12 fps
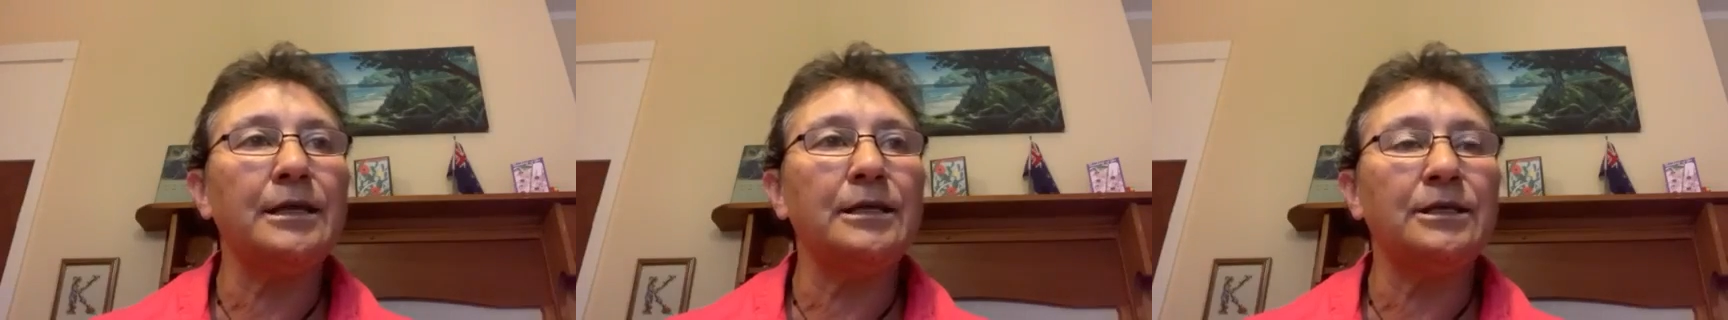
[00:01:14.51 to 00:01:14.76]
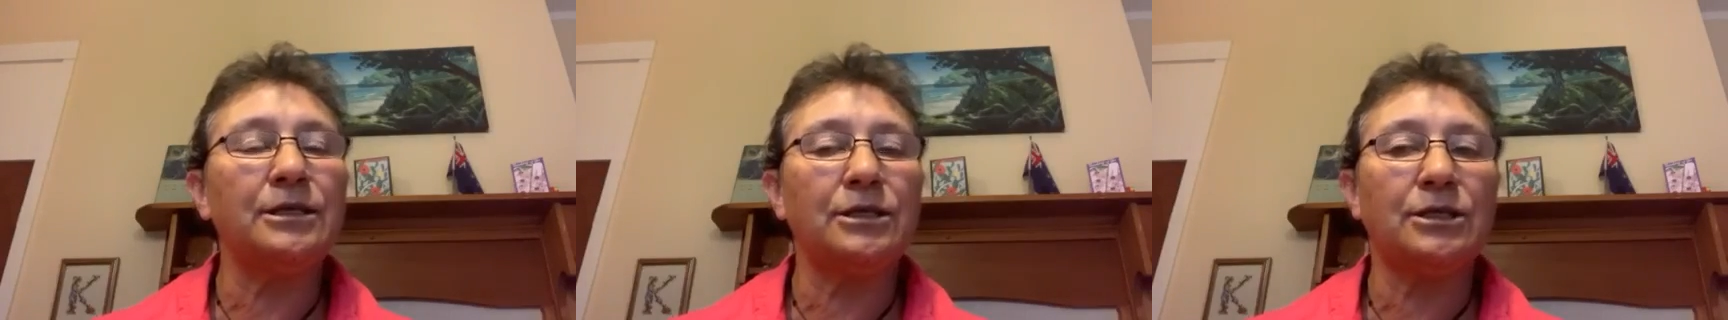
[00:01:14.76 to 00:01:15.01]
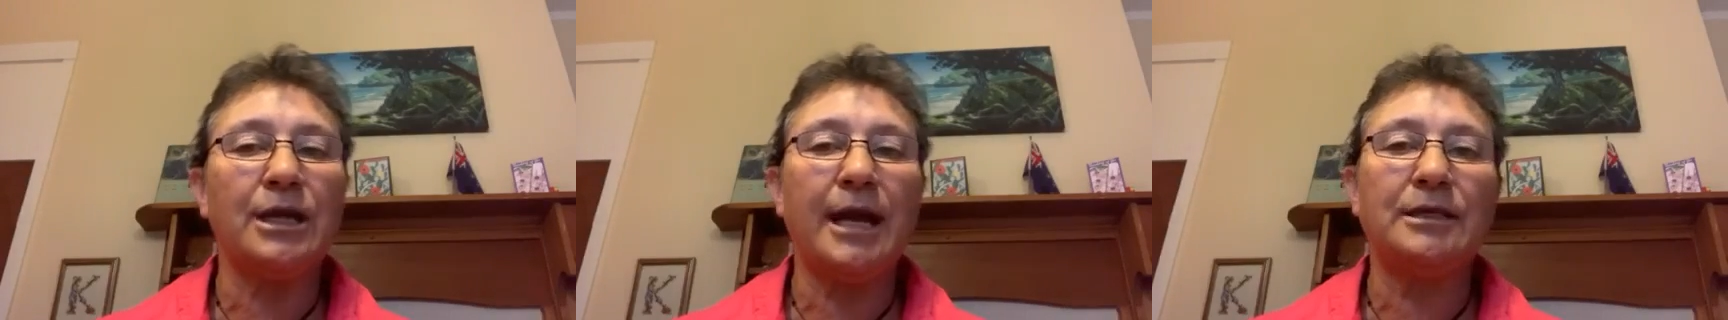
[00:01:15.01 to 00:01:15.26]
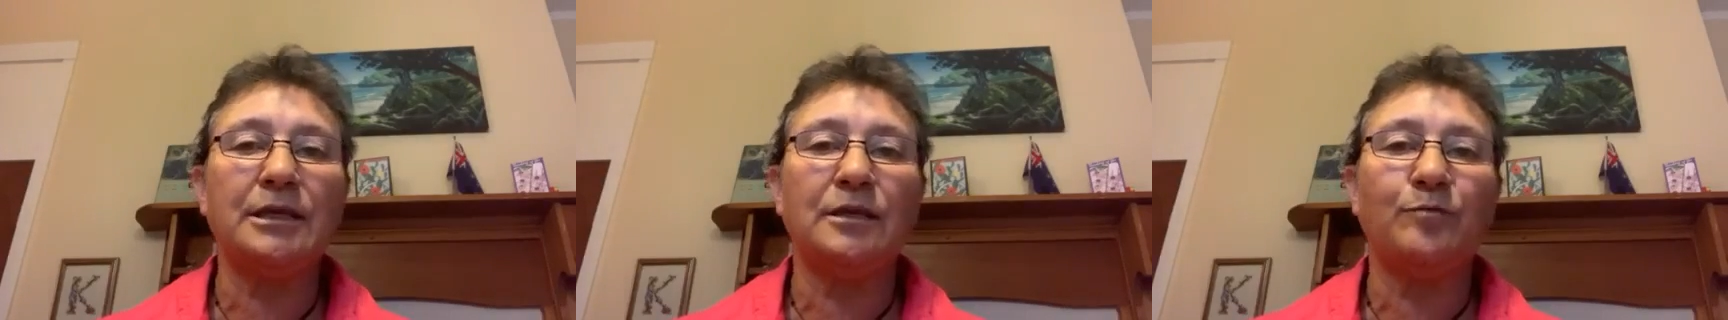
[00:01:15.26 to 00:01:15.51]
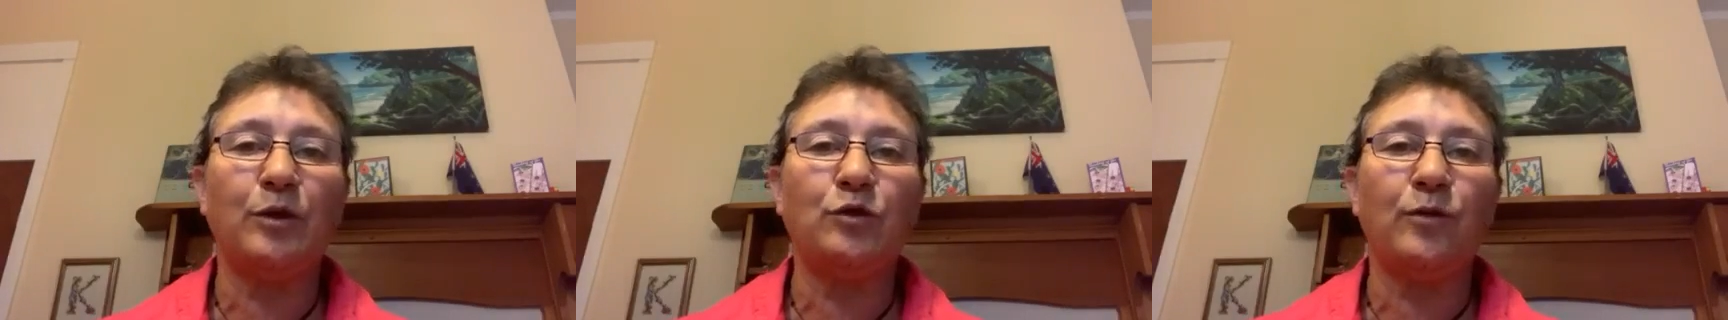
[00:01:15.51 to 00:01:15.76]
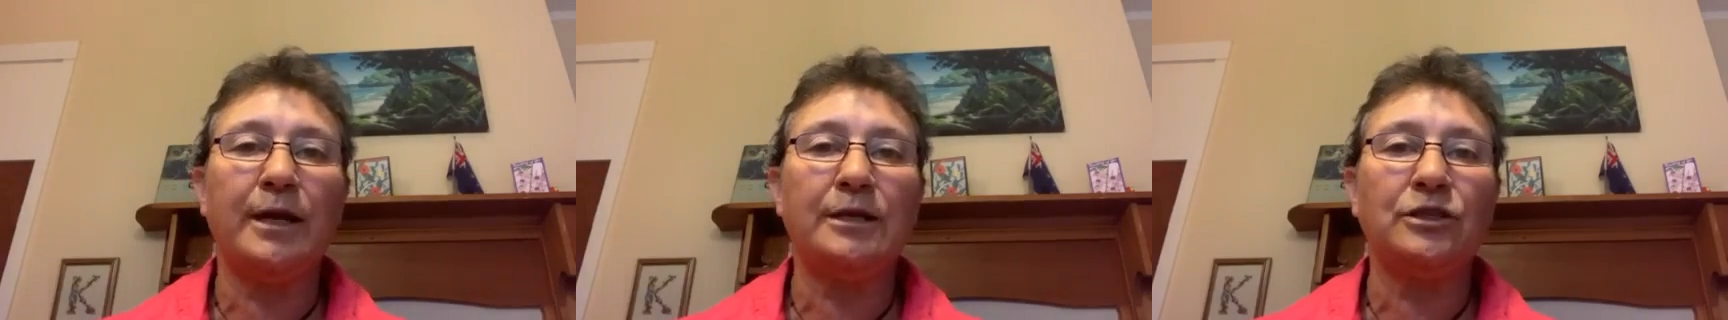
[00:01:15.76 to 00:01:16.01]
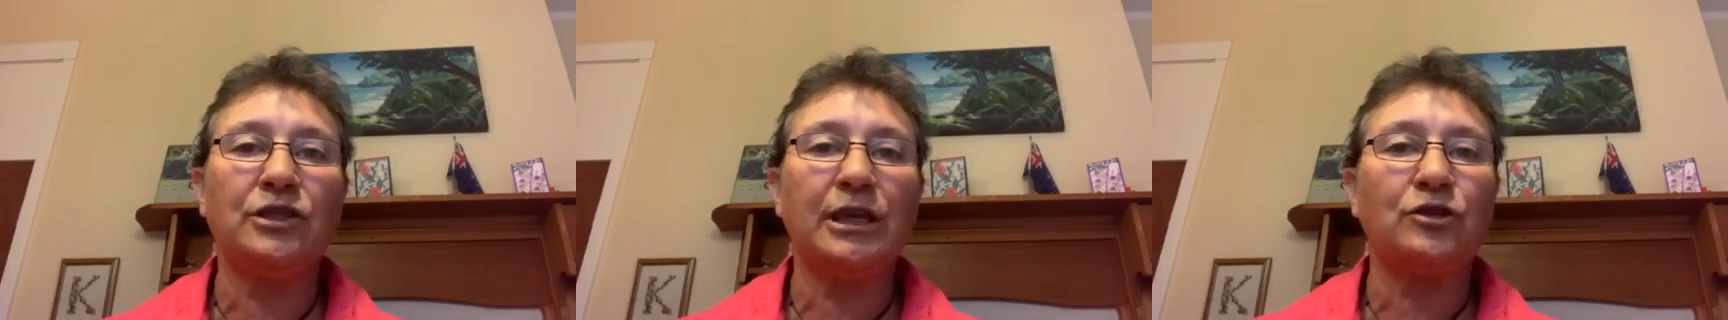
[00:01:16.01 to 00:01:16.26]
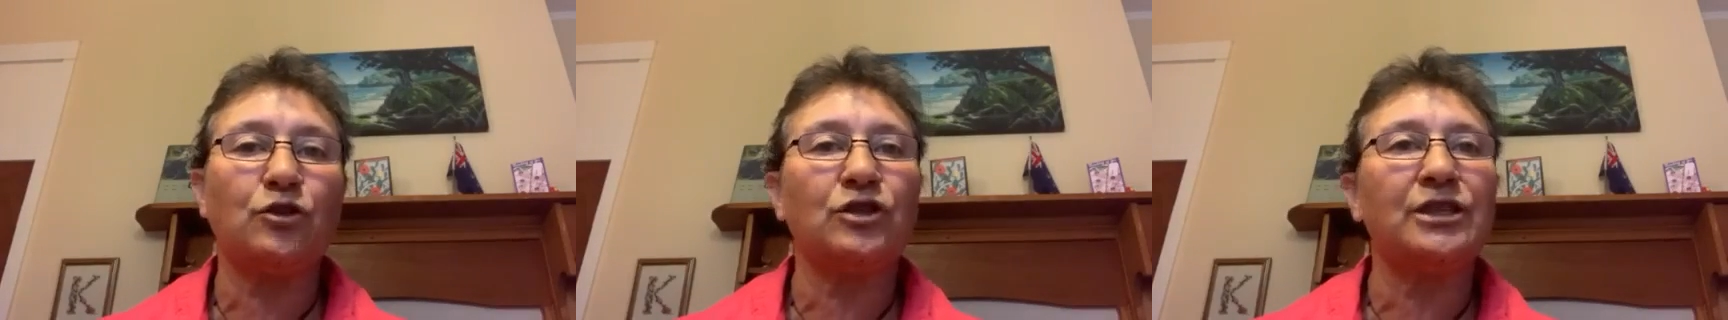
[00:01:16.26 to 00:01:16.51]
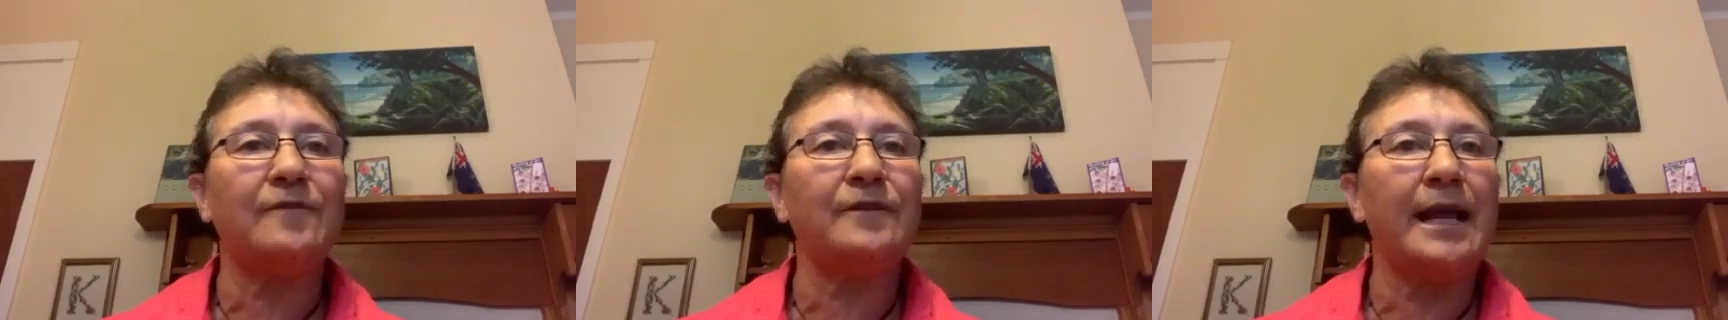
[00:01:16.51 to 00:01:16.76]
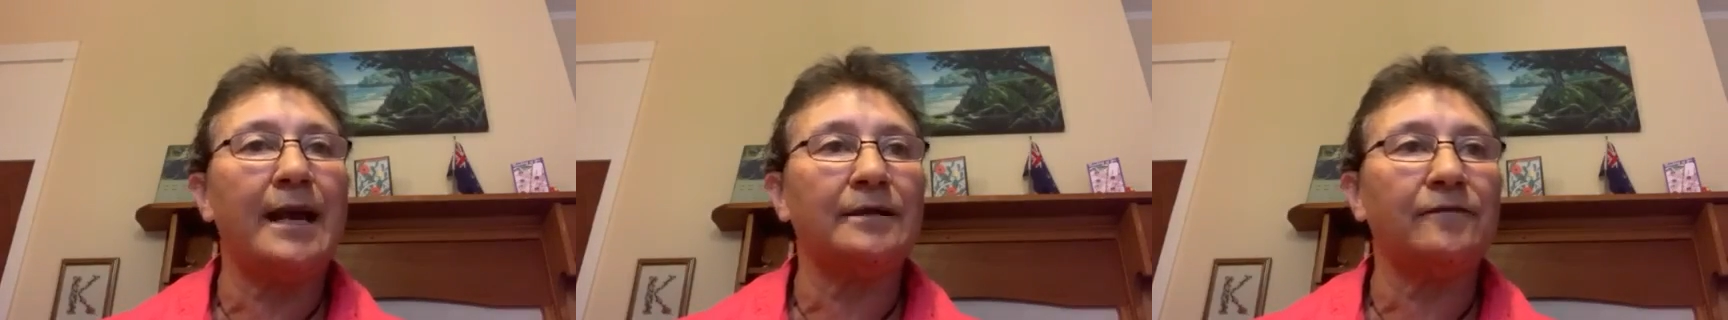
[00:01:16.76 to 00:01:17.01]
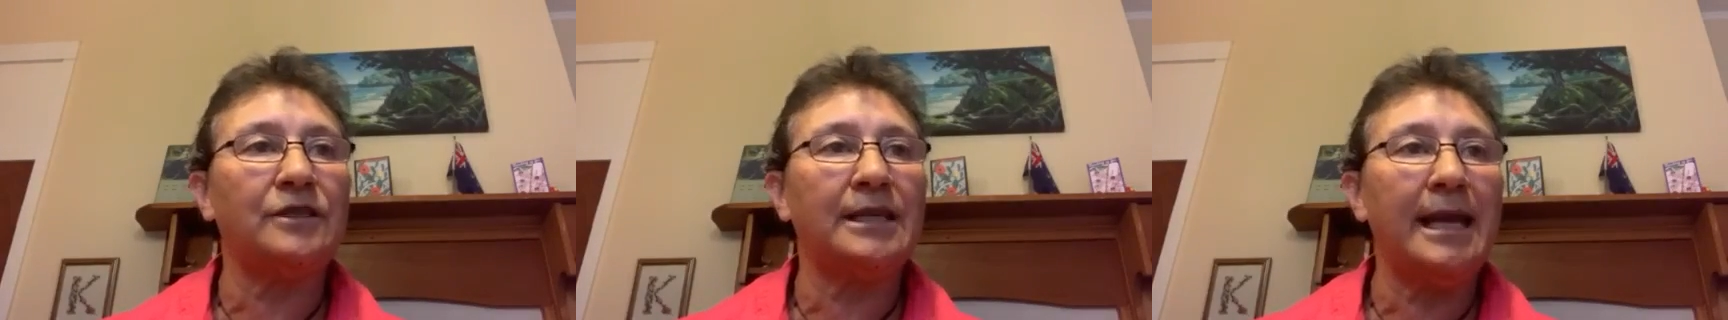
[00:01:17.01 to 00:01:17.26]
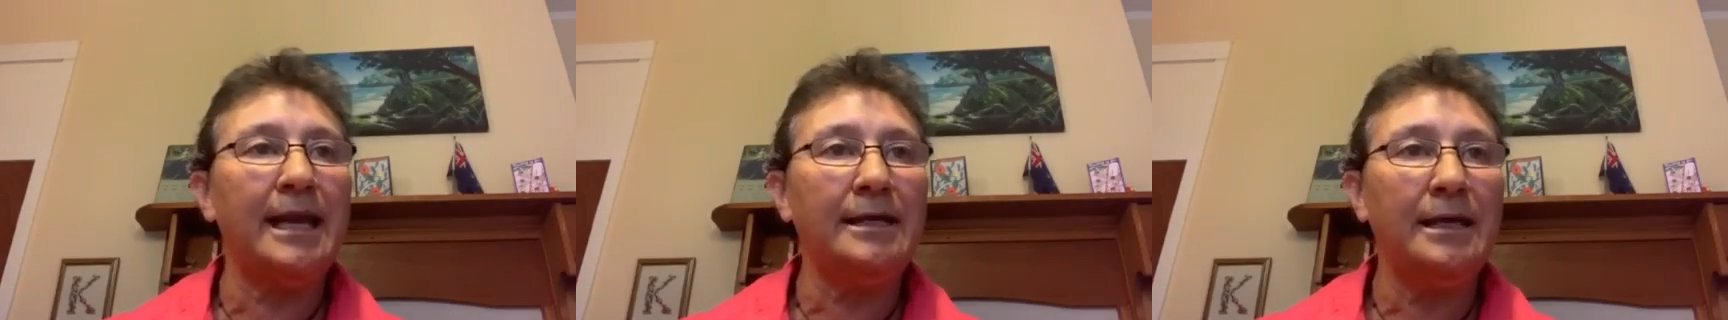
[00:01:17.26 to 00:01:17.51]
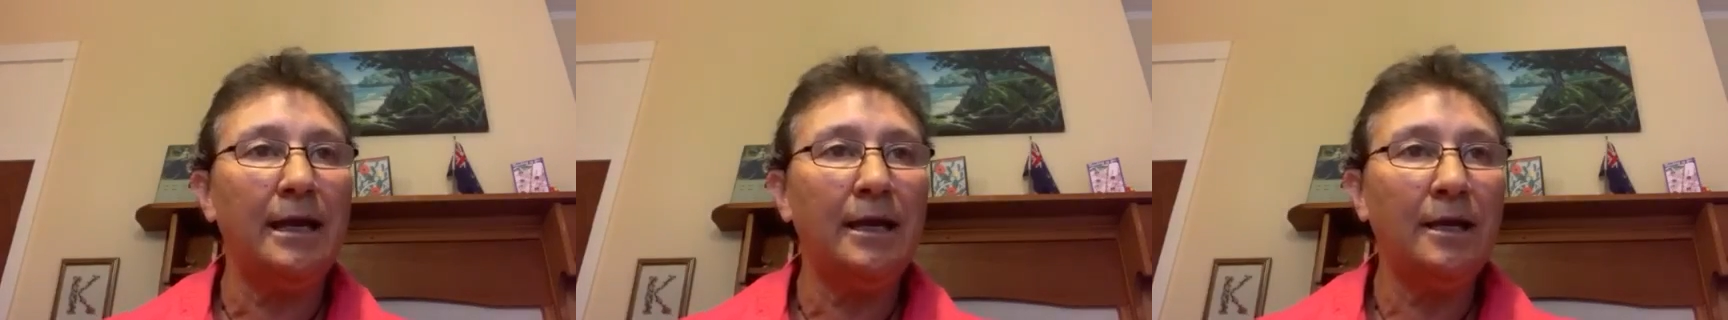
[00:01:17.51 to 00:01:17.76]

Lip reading: is stated between 6 or 7 out of 10,